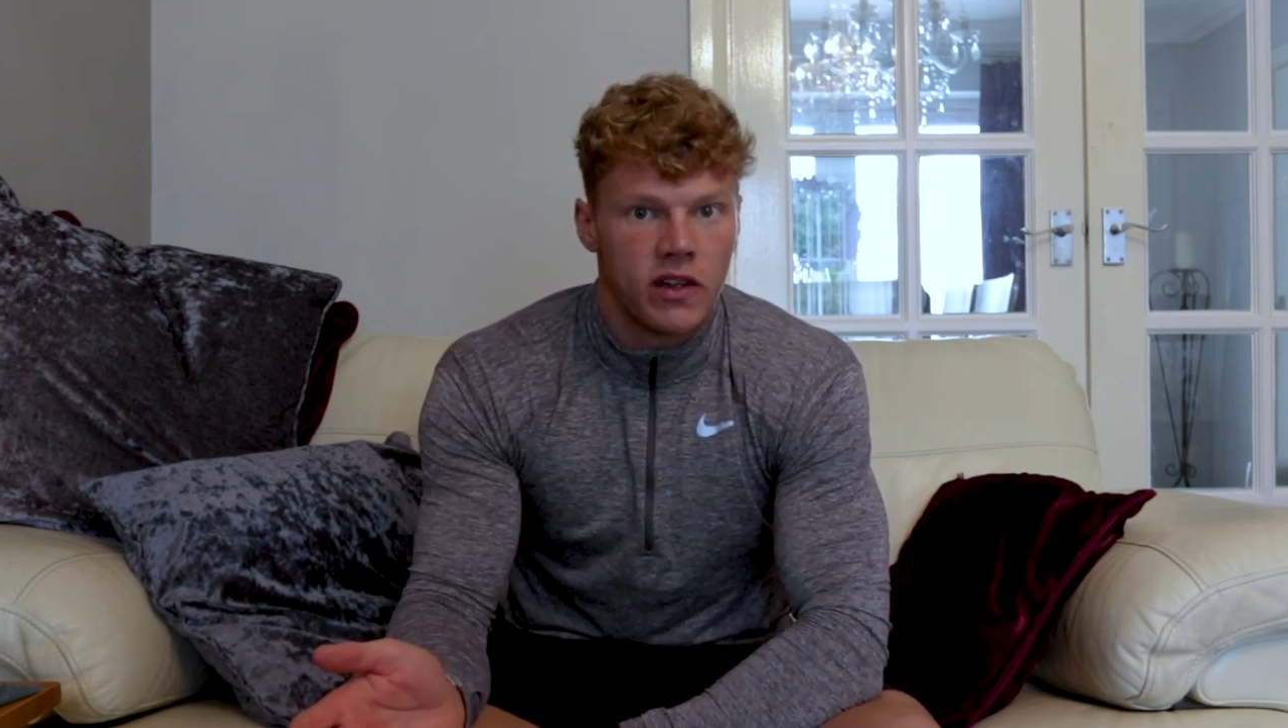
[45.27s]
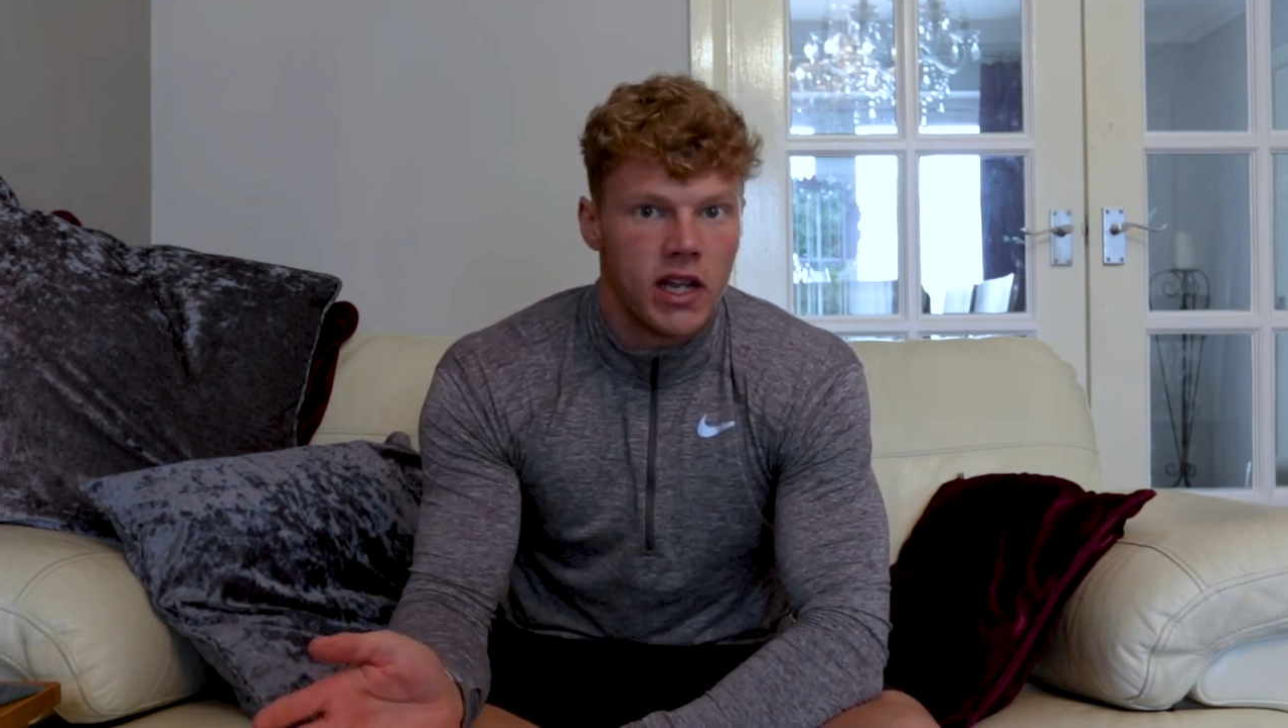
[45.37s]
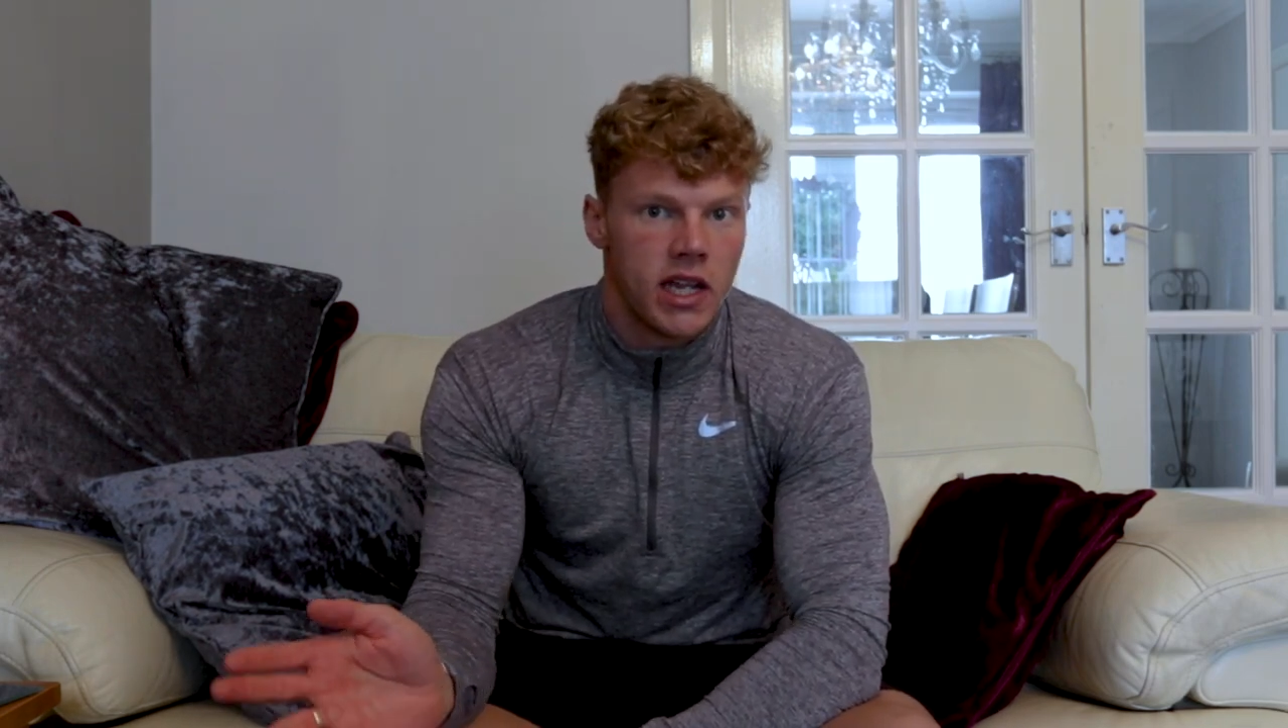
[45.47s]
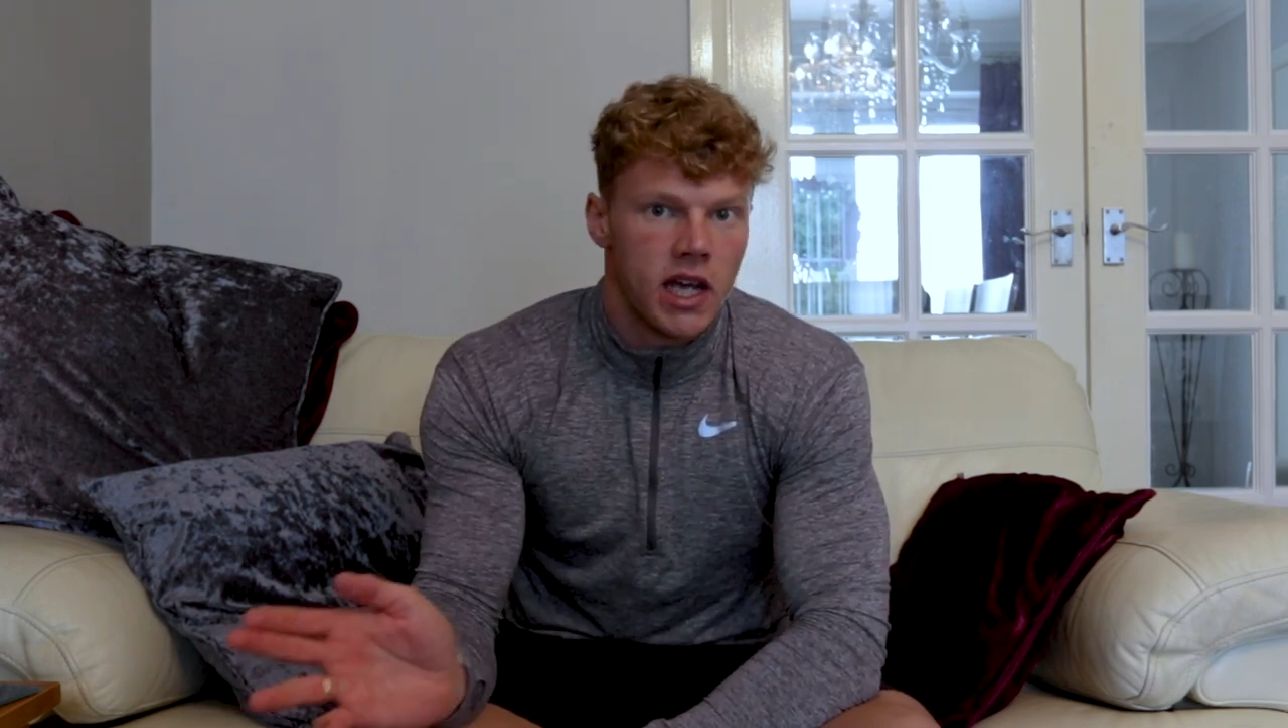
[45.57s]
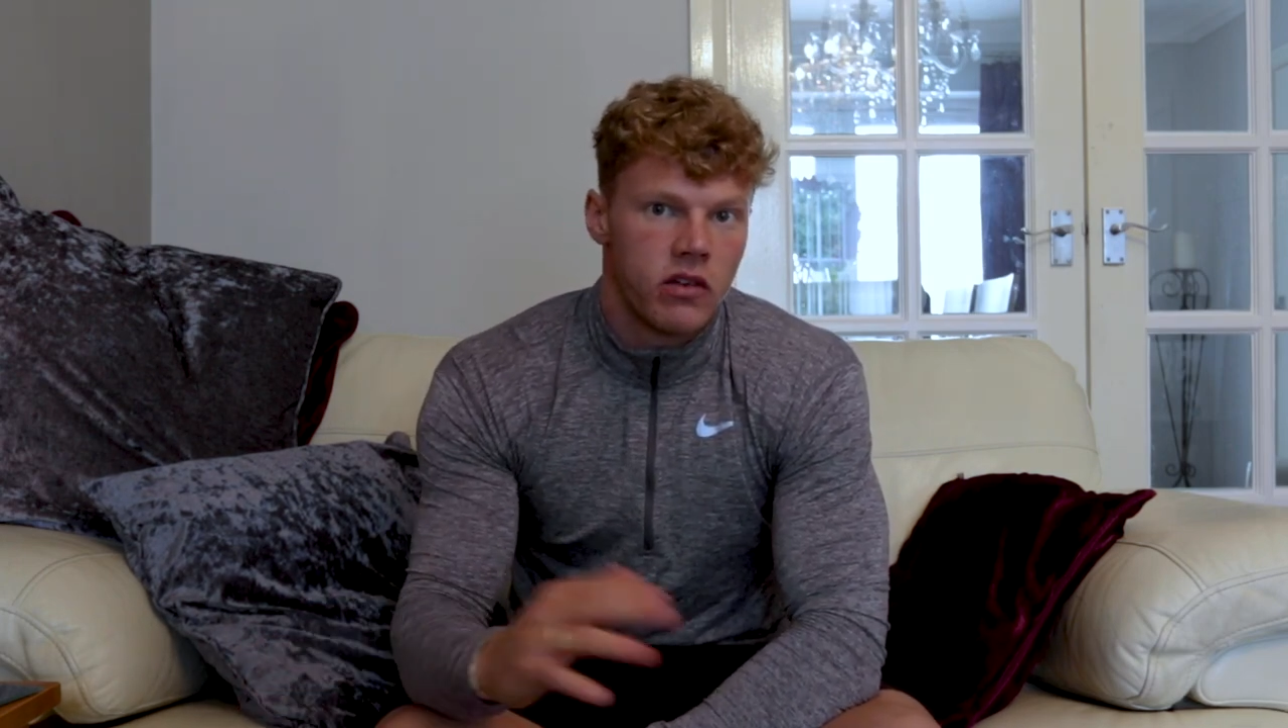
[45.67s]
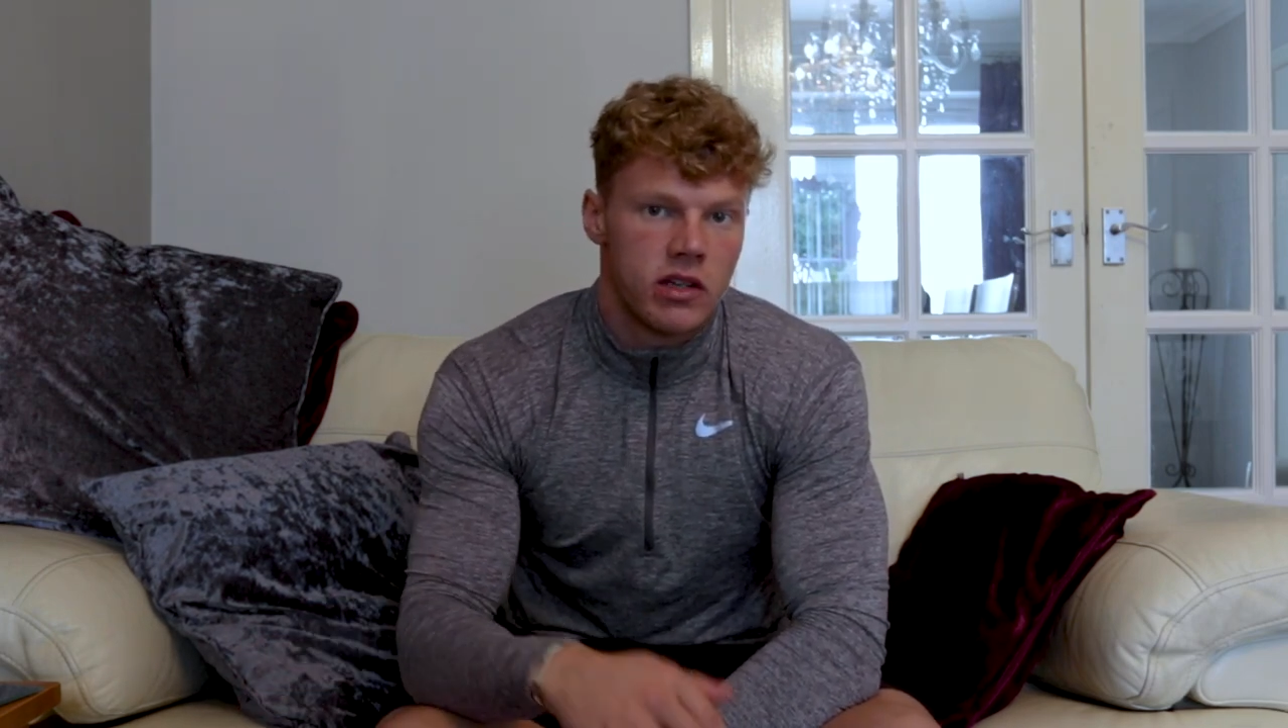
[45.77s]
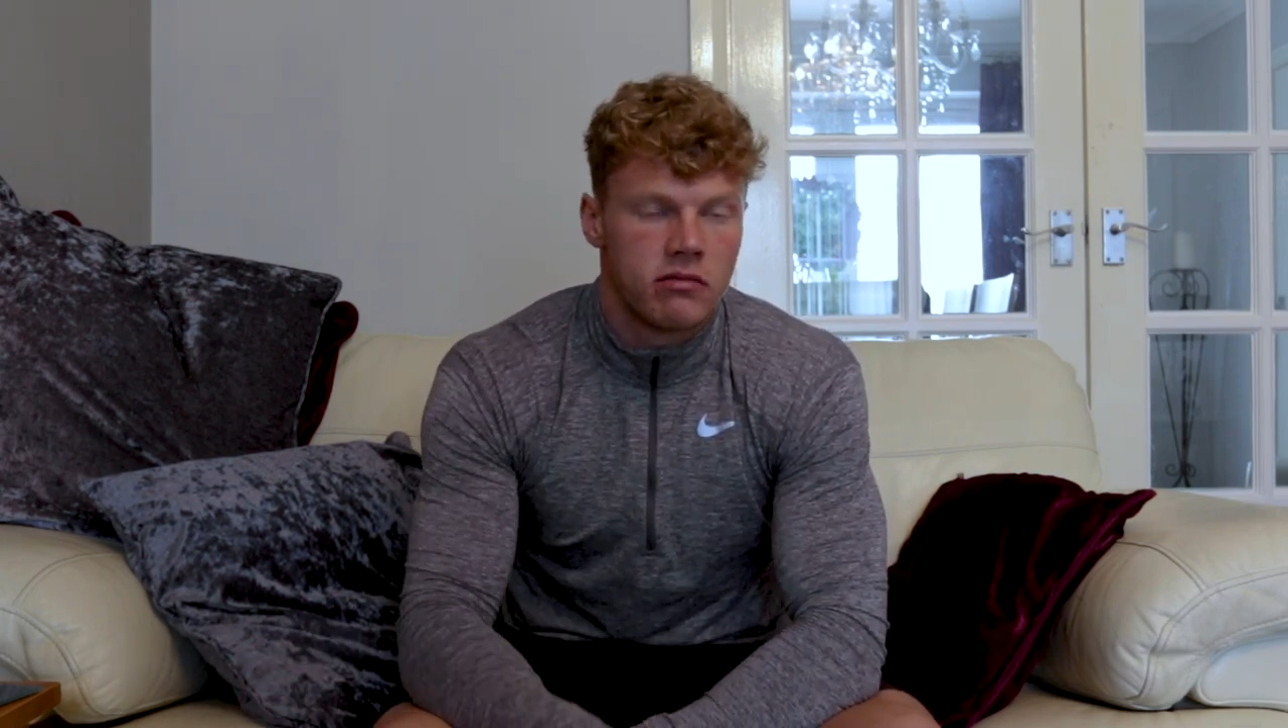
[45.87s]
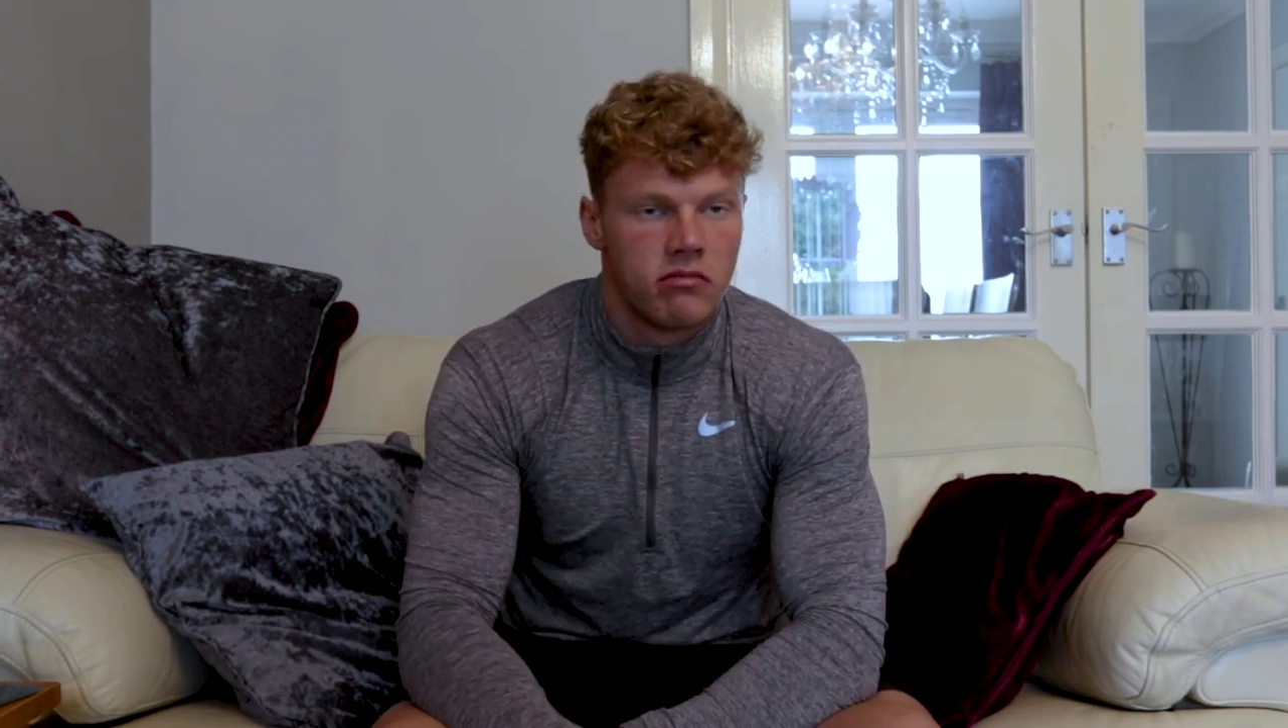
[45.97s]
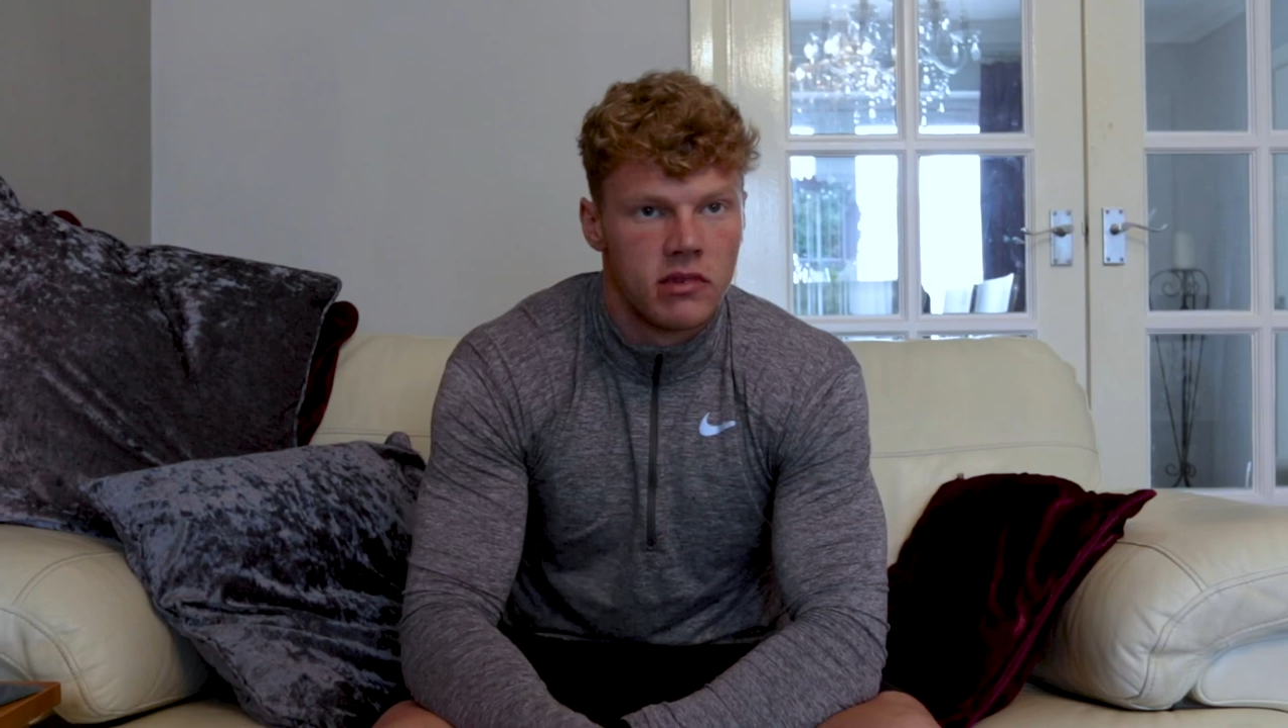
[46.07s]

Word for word: and then they have a